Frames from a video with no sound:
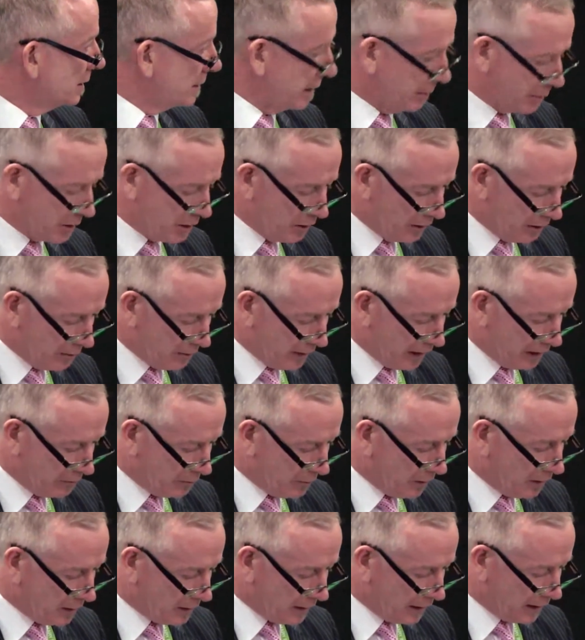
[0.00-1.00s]
It's absolutely
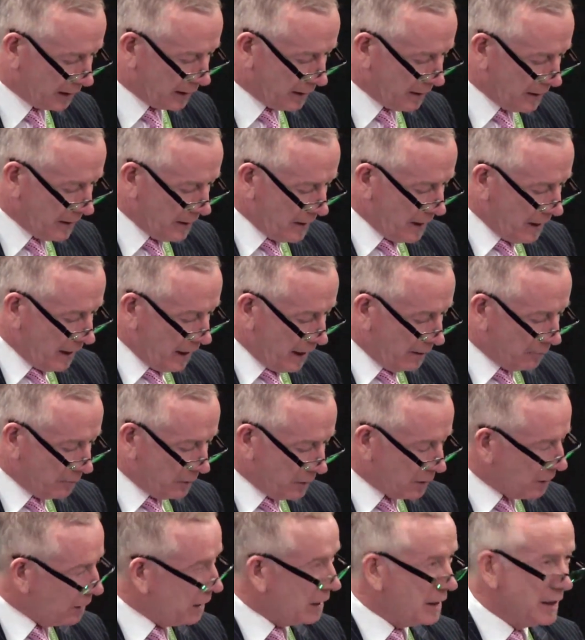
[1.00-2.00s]
mind-boggling.
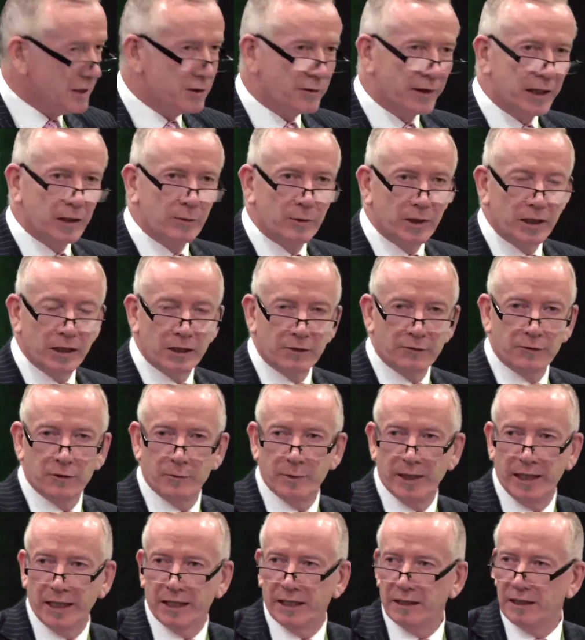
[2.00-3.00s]
Is there anyone here
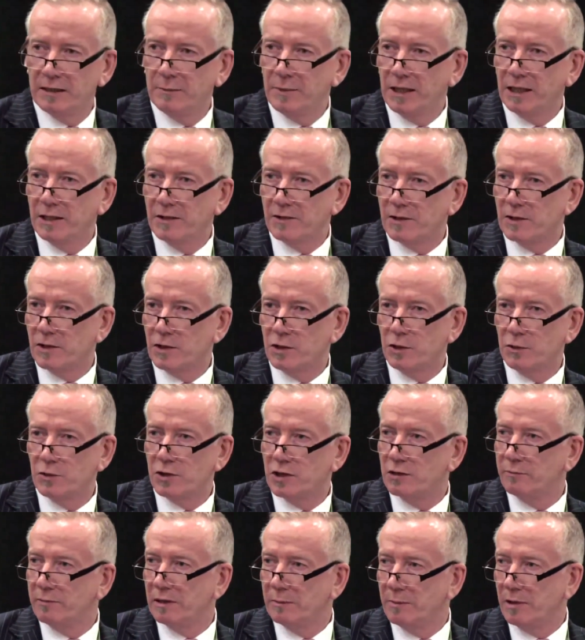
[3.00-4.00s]
from an academic
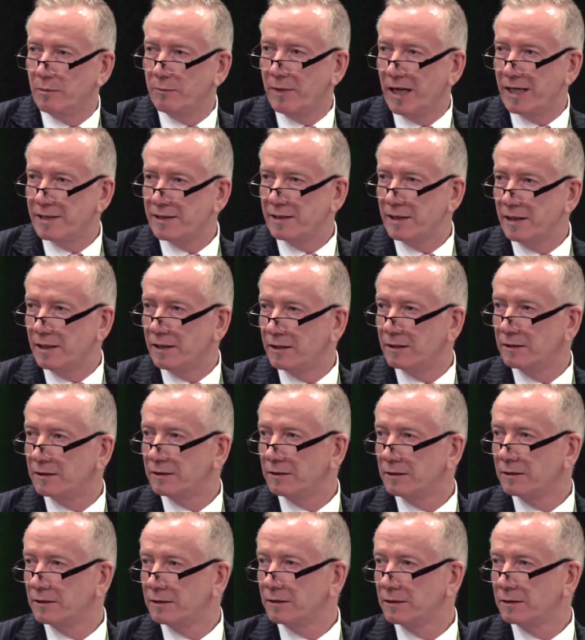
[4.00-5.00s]
institution, maybe Massey?
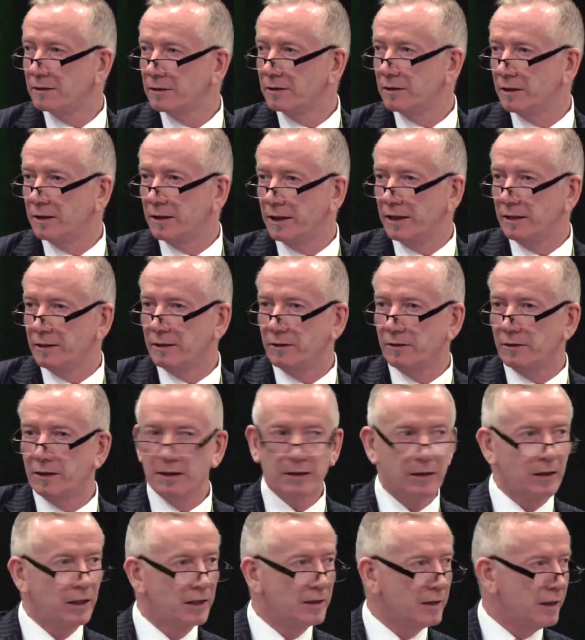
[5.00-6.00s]
Your
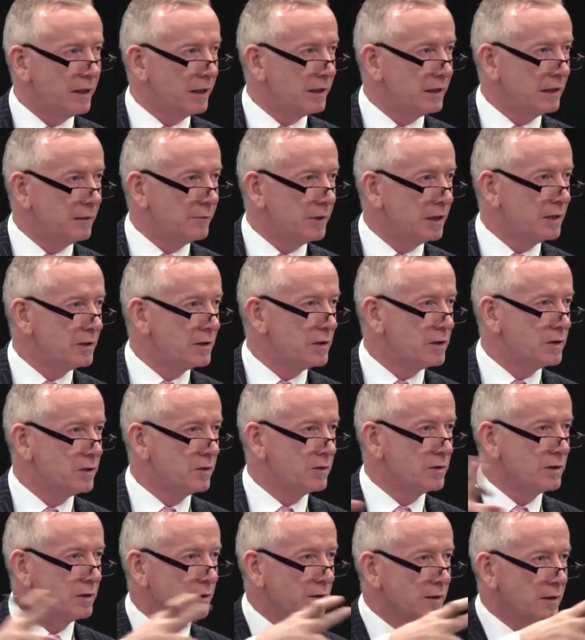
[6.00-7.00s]
academic
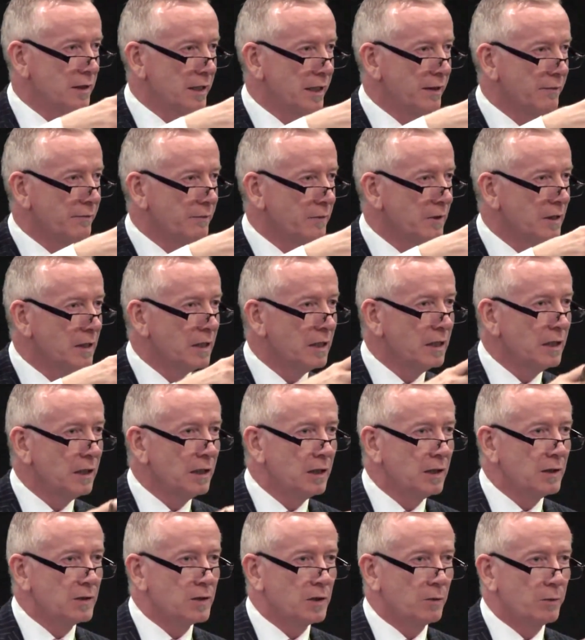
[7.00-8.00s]
institution? Yeah.
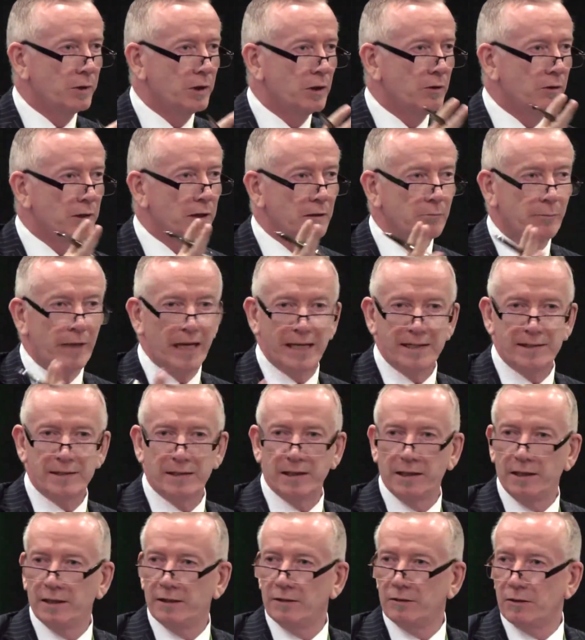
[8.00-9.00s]
So we know that
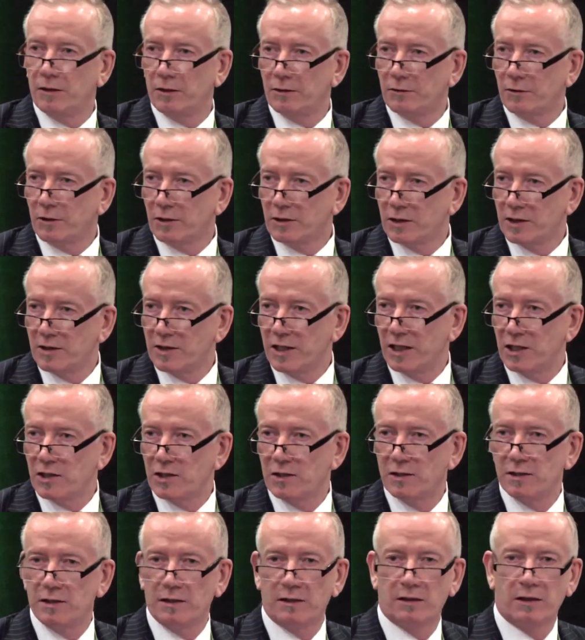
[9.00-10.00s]
Massey and other
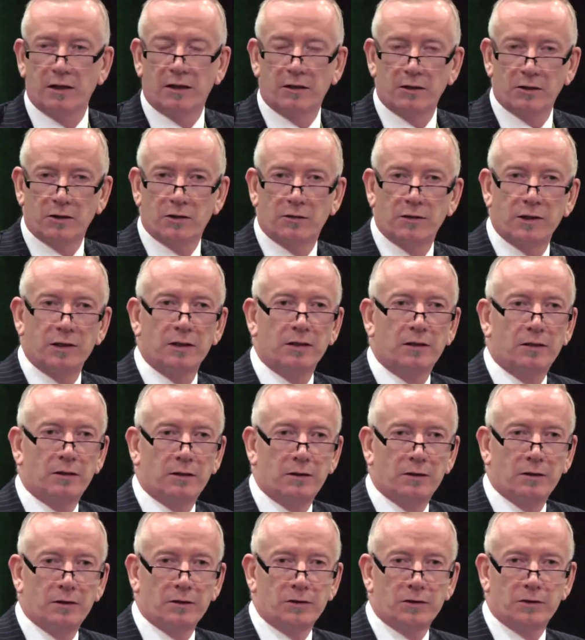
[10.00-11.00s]
organizations are
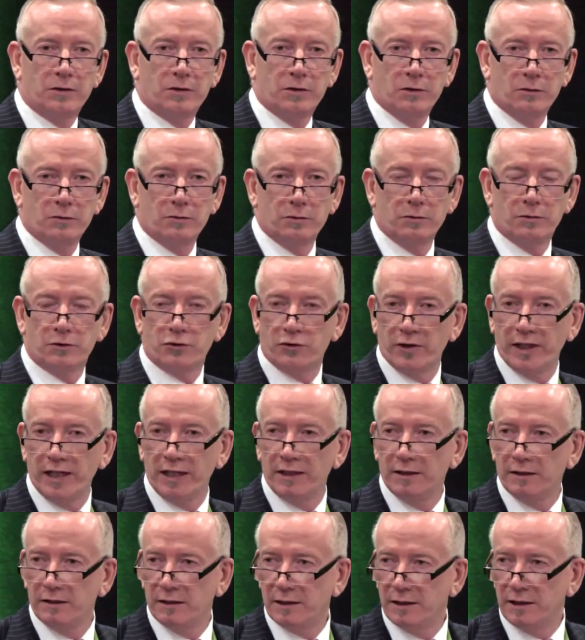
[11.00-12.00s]
critical to
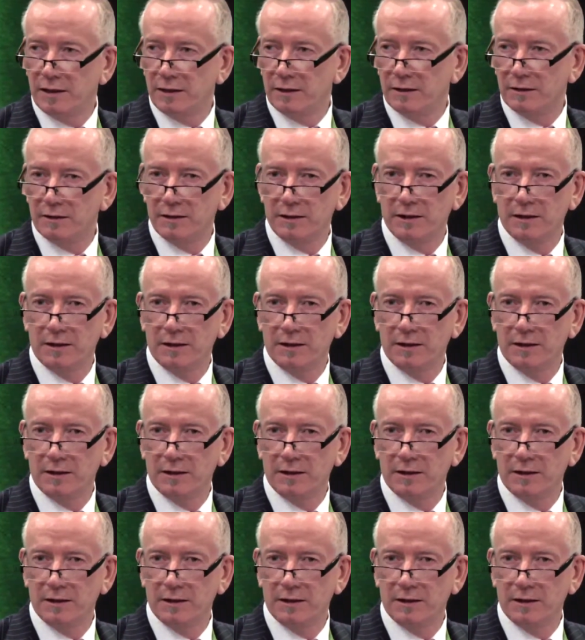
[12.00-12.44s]
train the